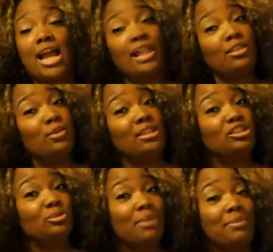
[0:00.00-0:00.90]
not the one
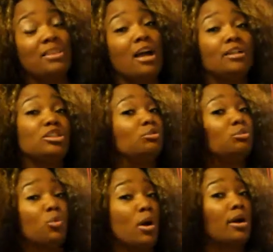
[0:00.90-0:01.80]
that you maybe thought you
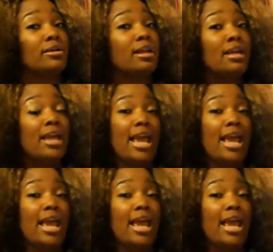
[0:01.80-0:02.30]
weren't